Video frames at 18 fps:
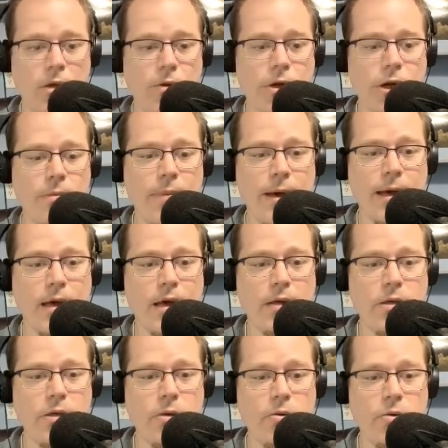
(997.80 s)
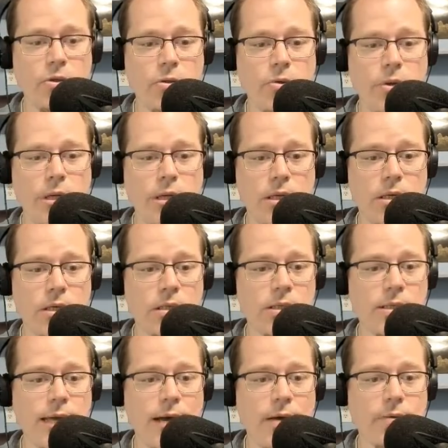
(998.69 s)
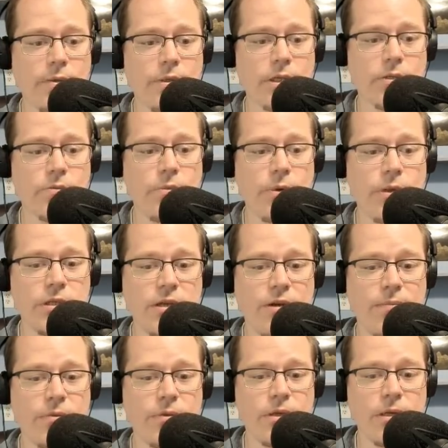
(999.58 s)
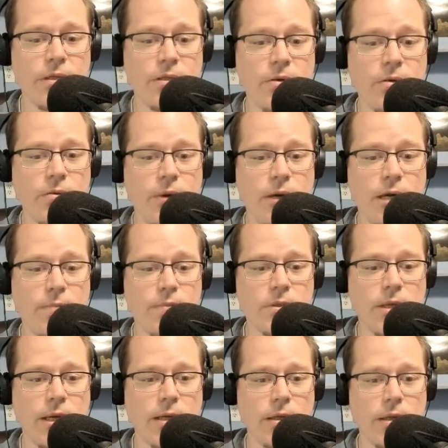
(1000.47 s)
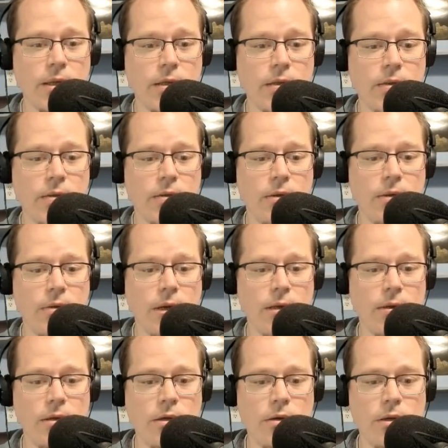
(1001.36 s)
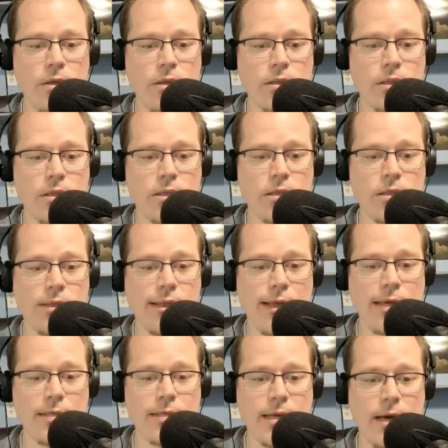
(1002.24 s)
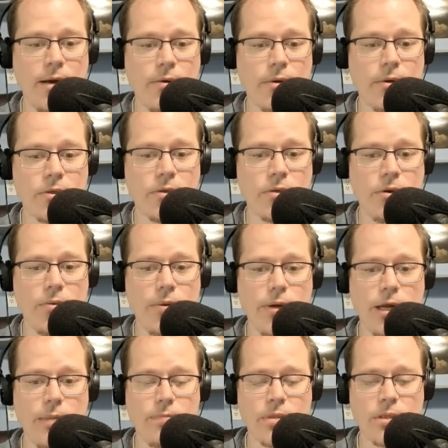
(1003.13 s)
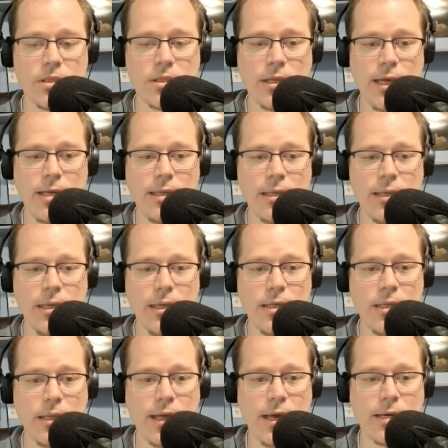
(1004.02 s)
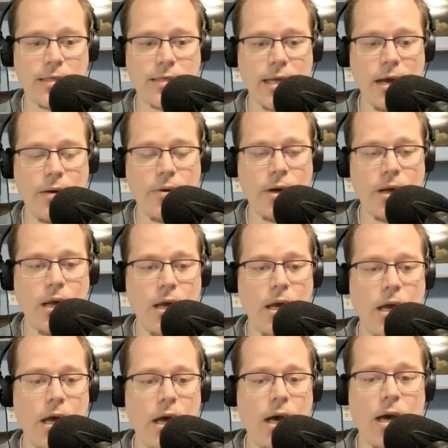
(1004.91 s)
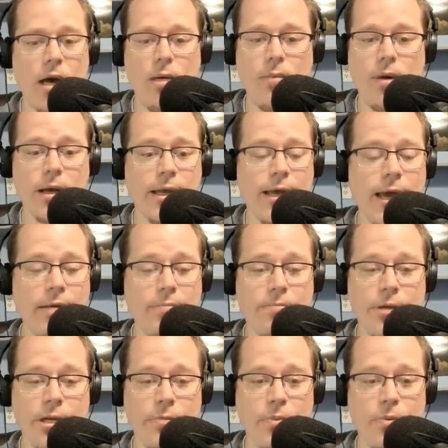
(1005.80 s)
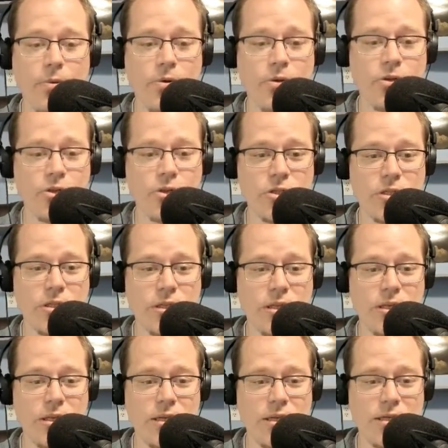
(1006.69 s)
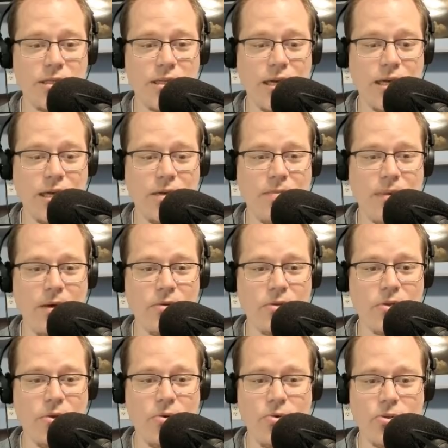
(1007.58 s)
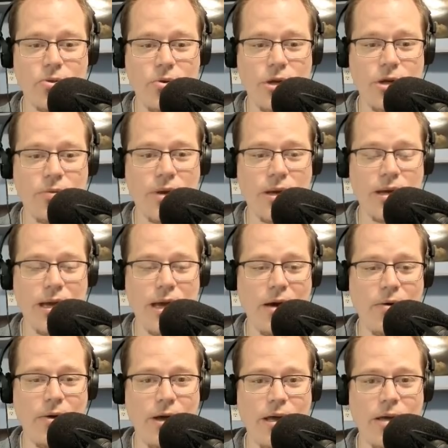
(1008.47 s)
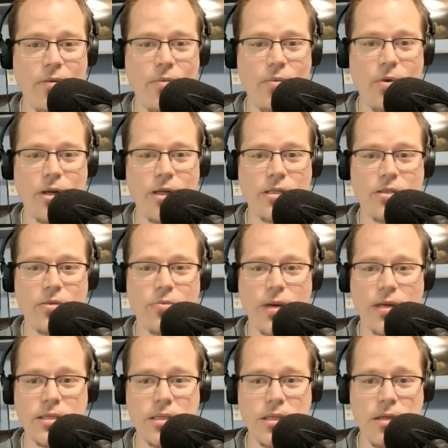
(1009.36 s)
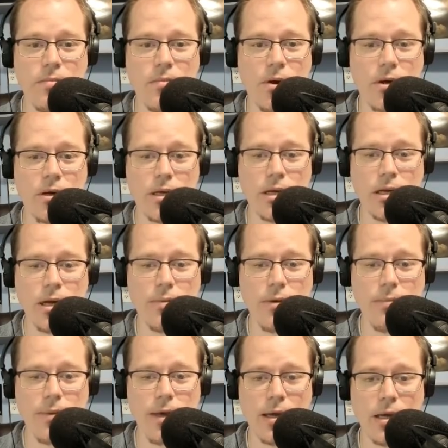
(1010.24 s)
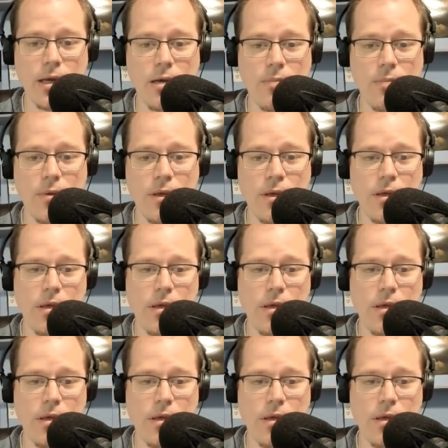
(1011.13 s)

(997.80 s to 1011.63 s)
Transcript: Here we are back on Dogecoin. It is down 6.7%, so it went up slightly. All right, there it is. This is the last hour, so it went up slightly in the last hour. Um, again, people are just uh, excited about Dogecoin right now. I, what is the rest of the market coming back up?